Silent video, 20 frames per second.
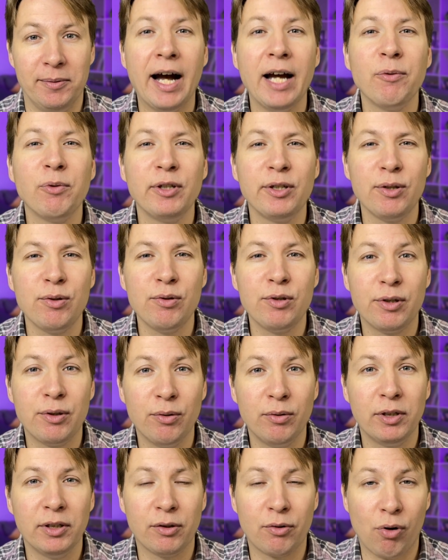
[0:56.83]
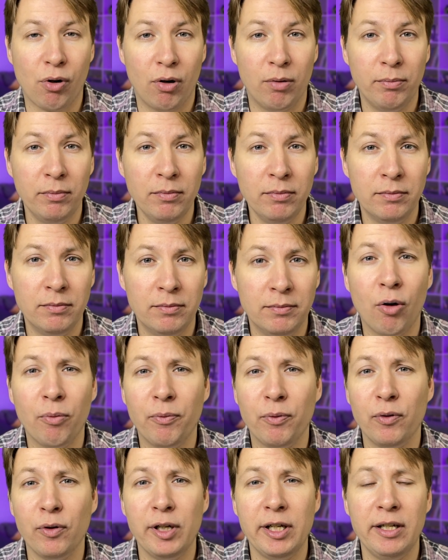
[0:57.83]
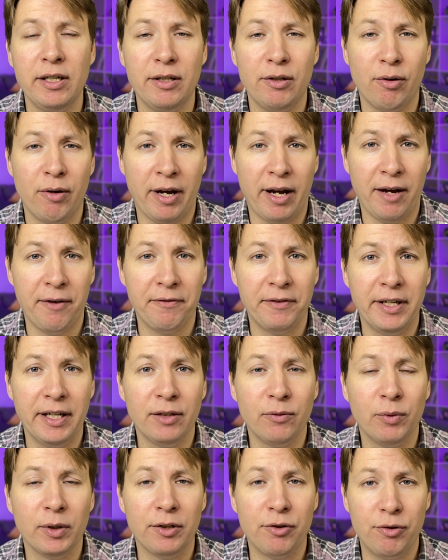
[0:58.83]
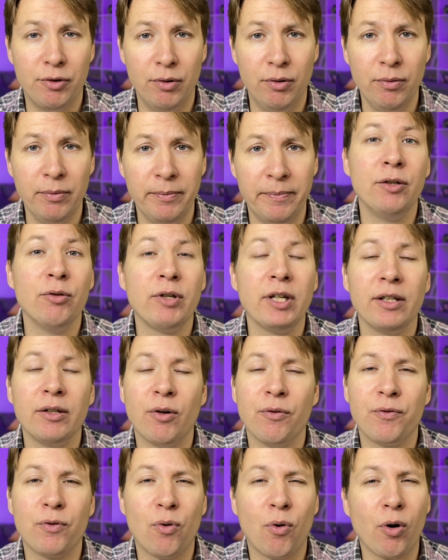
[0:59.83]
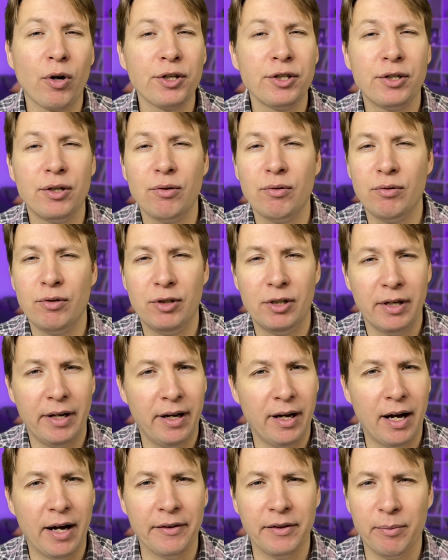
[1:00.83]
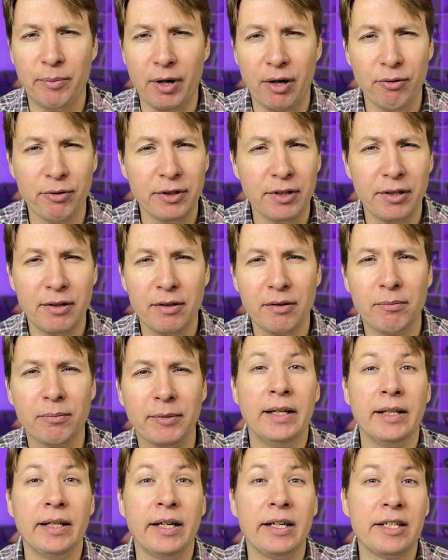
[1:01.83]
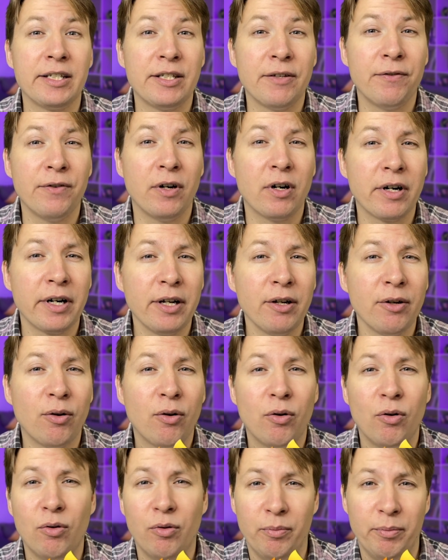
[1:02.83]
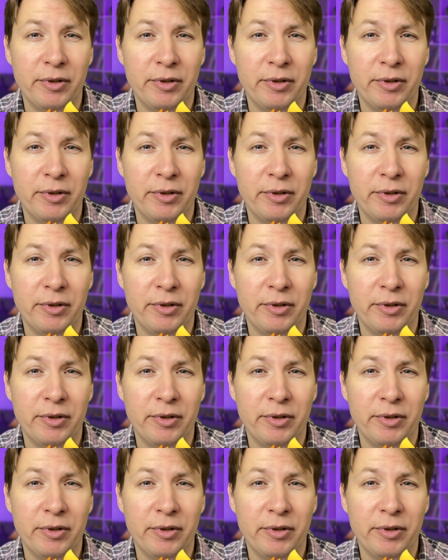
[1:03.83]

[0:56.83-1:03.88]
I will use Google Chrome. Hopefully you have that one too. You can of course use other browser like Safari or